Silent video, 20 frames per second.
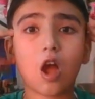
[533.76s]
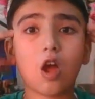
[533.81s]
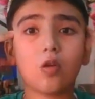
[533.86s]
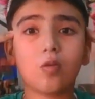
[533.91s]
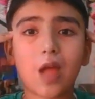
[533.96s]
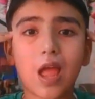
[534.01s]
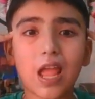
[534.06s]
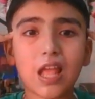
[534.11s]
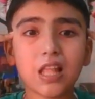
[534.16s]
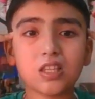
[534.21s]

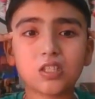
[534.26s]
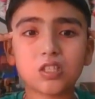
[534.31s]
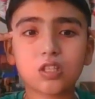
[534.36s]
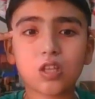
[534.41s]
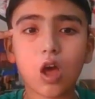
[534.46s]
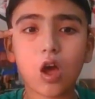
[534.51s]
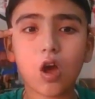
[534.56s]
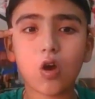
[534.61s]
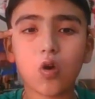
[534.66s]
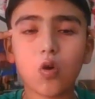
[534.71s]
Alright,
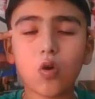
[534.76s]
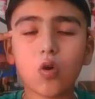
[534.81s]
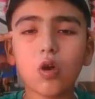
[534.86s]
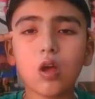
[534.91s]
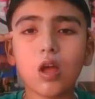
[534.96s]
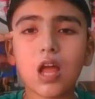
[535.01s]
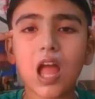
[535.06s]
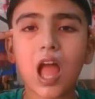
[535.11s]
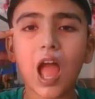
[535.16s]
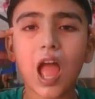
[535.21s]

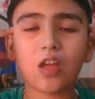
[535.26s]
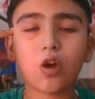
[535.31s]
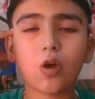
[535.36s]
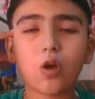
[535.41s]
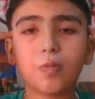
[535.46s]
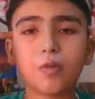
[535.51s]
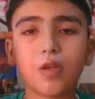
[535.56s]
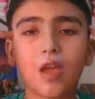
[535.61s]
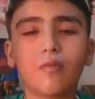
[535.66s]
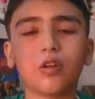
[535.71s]
so I
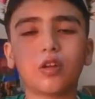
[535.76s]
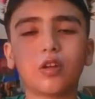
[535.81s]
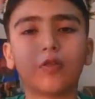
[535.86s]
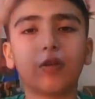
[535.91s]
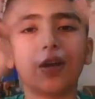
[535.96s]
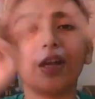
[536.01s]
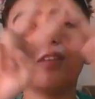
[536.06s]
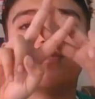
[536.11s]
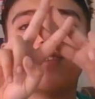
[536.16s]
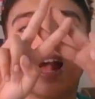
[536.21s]
hope you have a
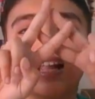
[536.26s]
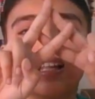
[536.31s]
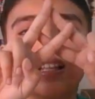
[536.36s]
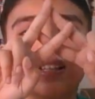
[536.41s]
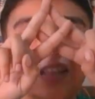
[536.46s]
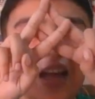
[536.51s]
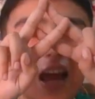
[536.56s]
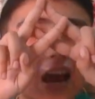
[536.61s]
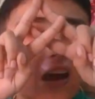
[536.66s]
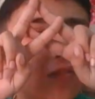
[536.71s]
great
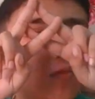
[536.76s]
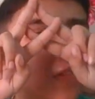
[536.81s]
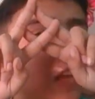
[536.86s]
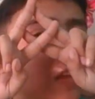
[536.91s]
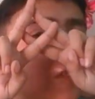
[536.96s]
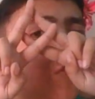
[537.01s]
Valentine.